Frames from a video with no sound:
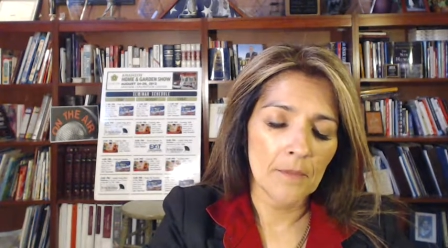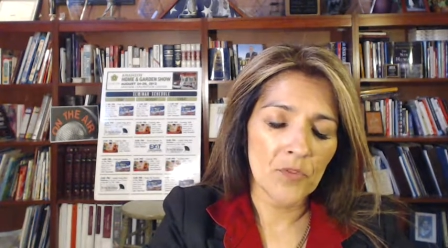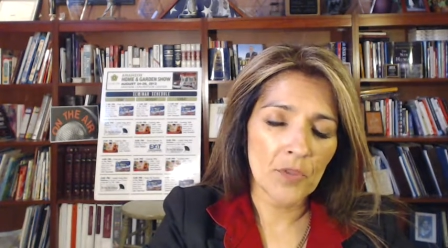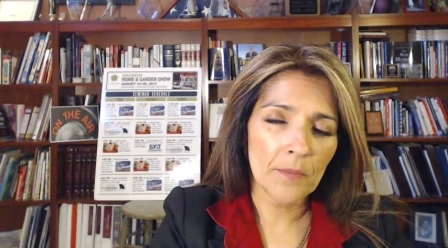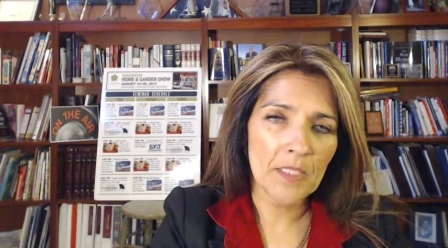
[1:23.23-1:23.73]

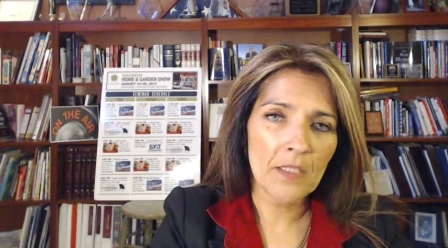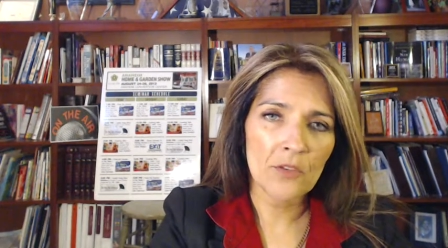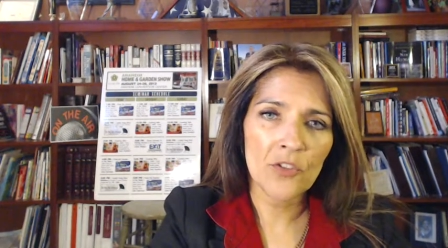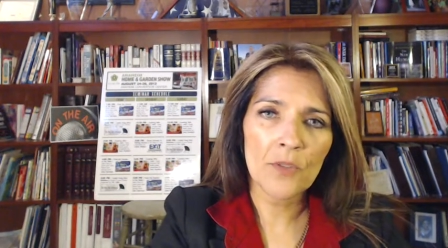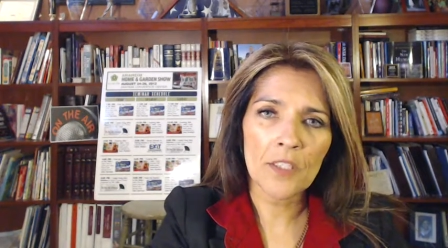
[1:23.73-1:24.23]
So I'm going
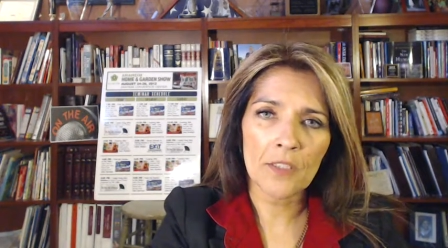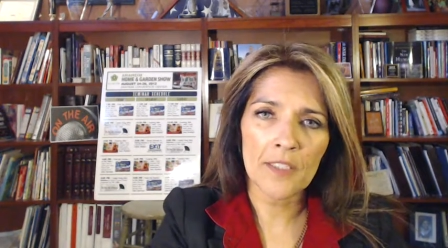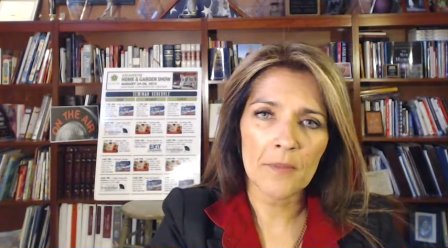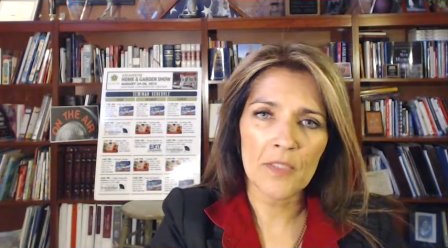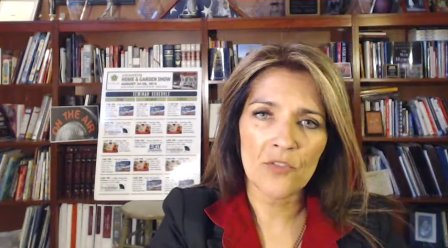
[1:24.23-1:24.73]
to do a little
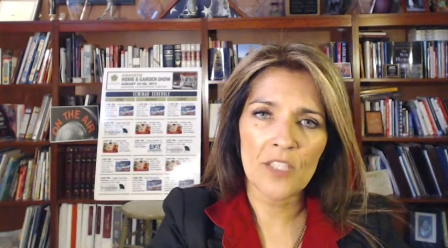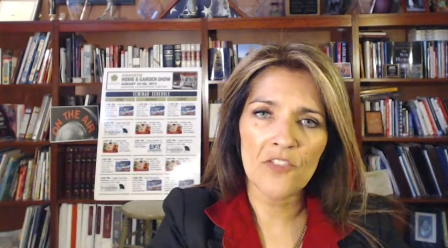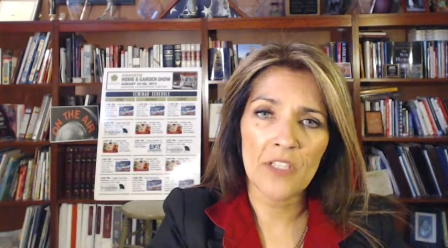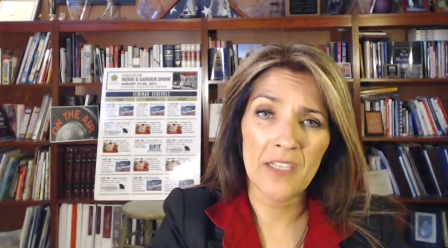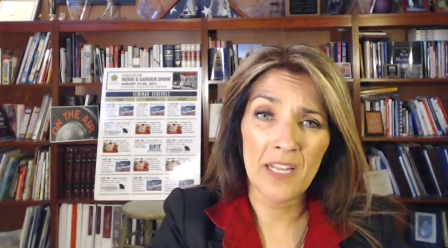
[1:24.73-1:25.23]

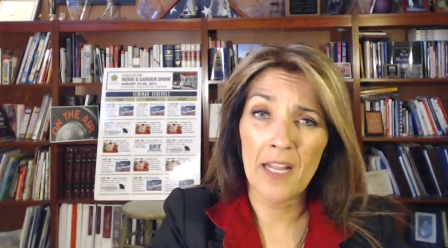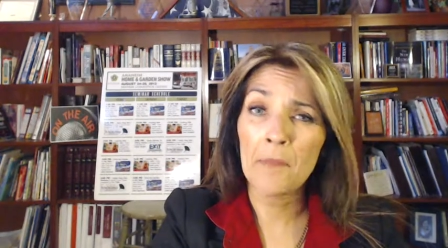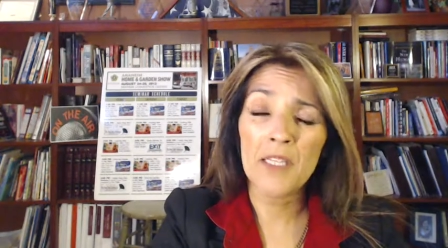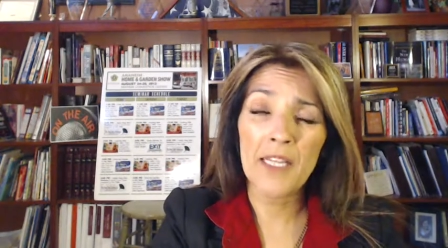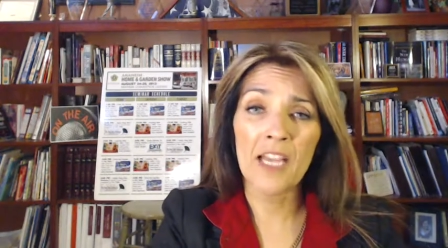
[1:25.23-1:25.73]
demonstration, and
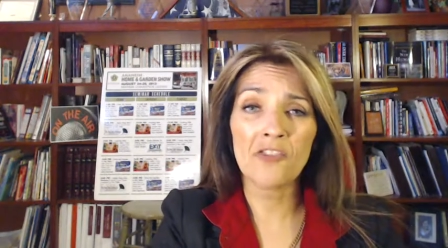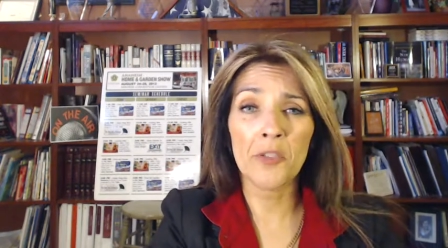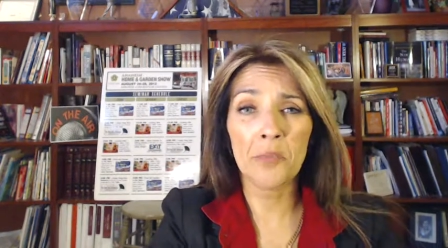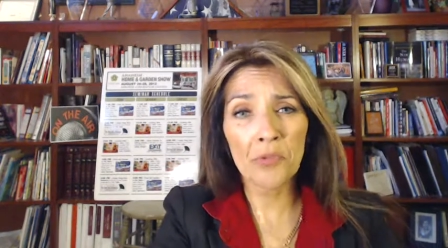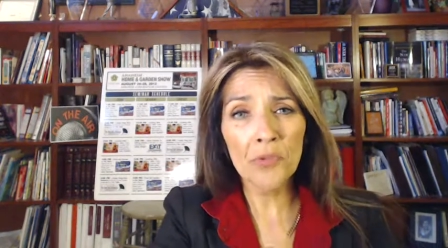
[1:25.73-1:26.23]
I'm going to
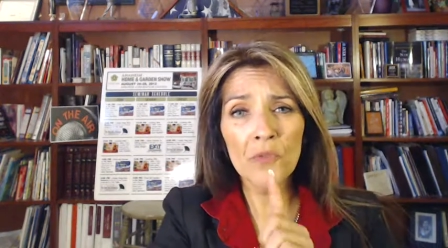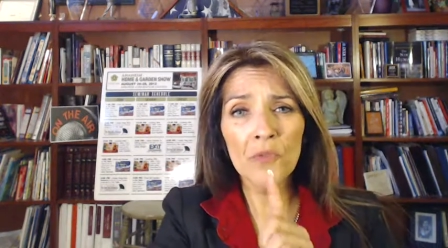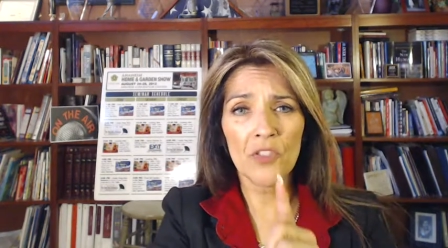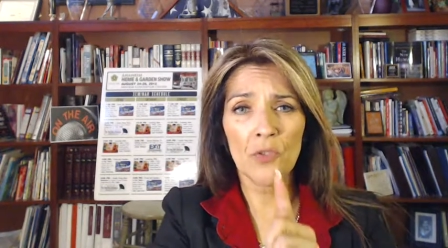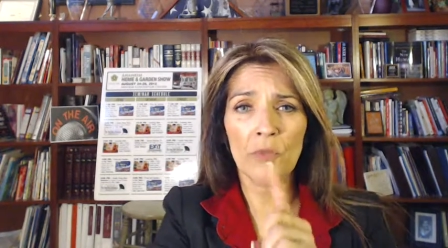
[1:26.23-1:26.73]
actually
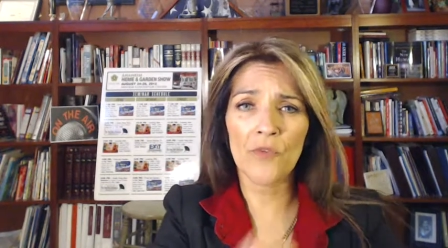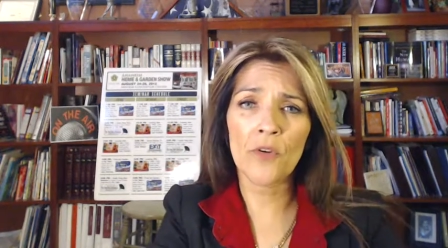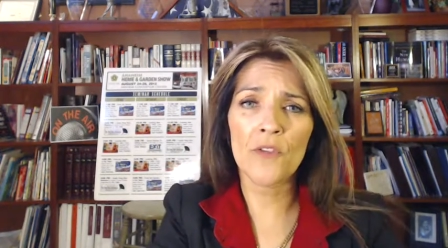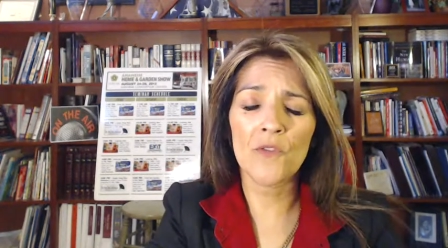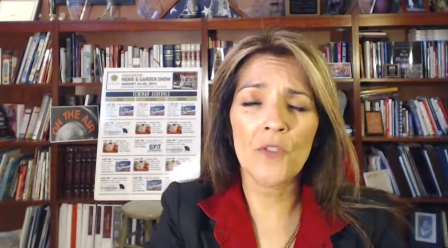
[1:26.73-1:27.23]
prove to you
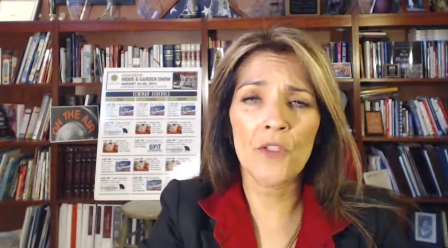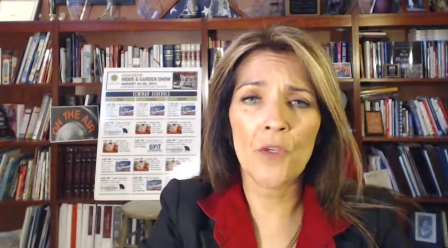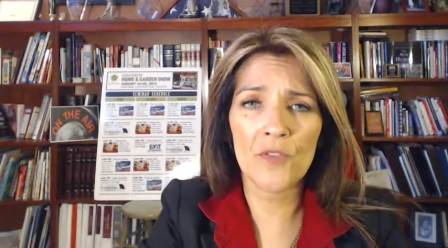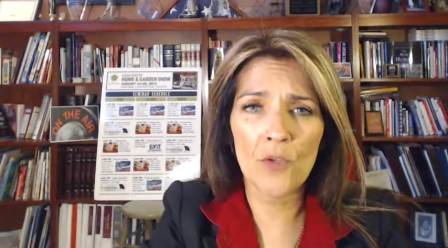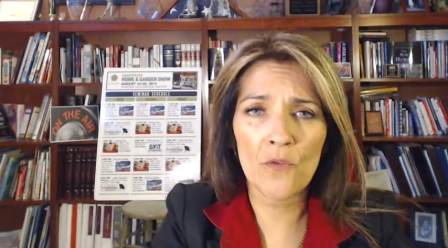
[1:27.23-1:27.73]
before this
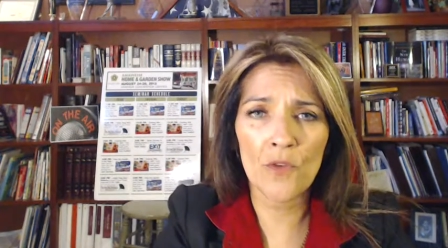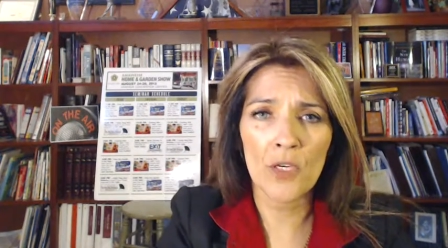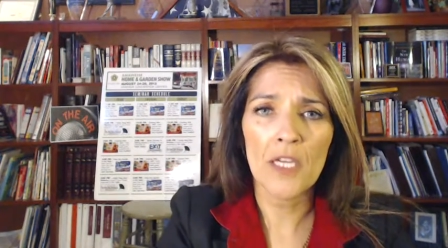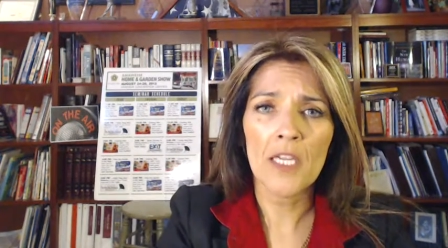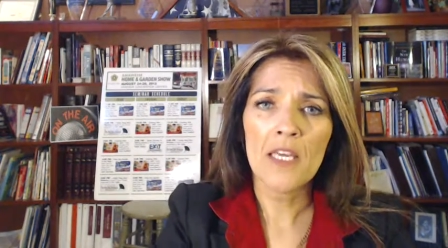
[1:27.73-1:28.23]
video is
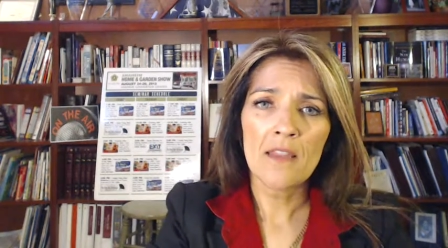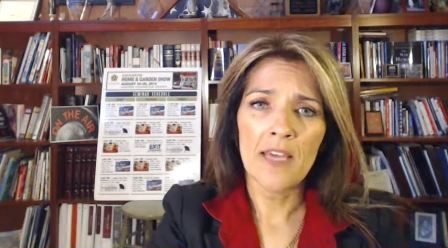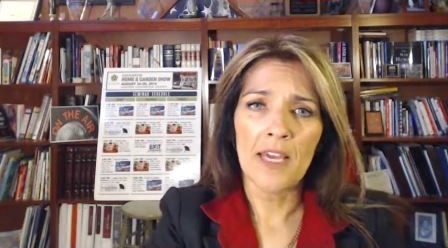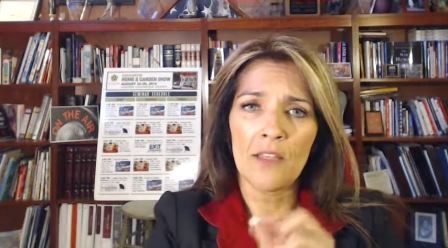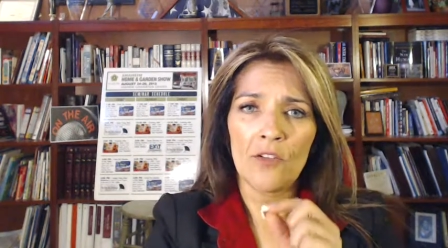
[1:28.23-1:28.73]
over
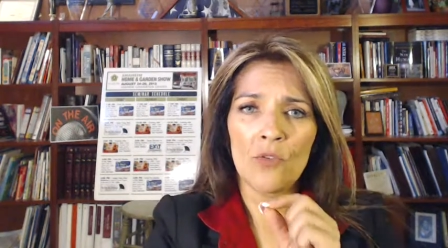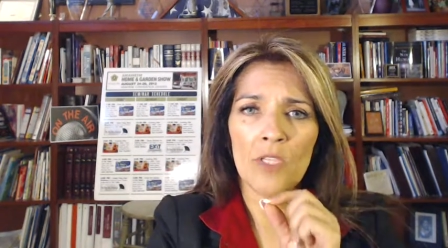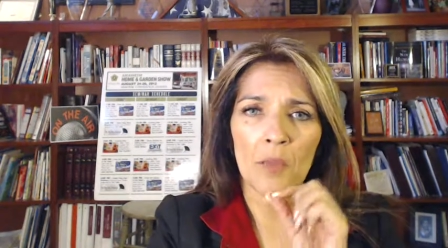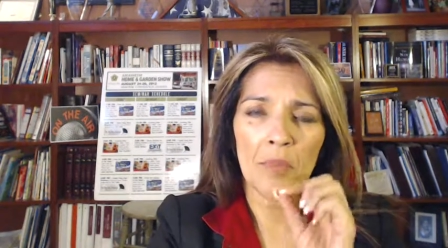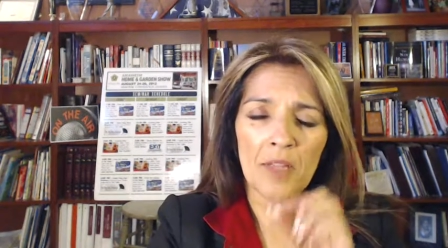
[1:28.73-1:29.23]
that you
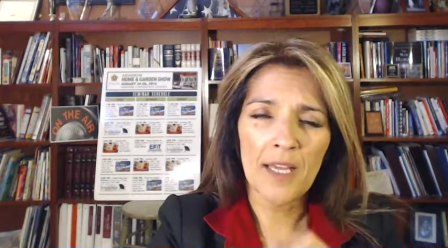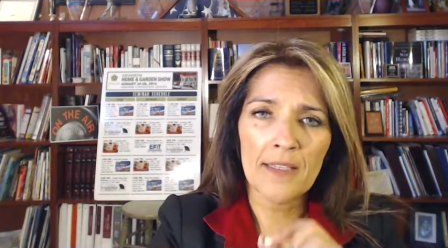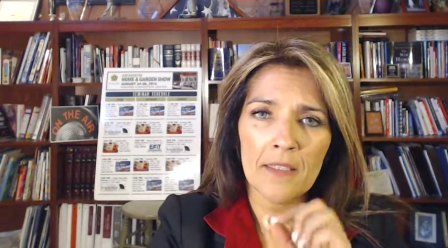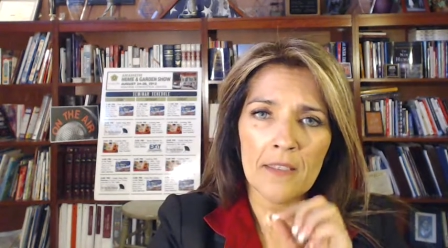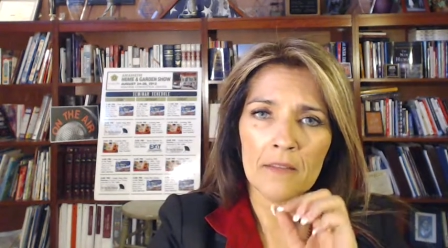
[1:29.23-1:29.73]
can apply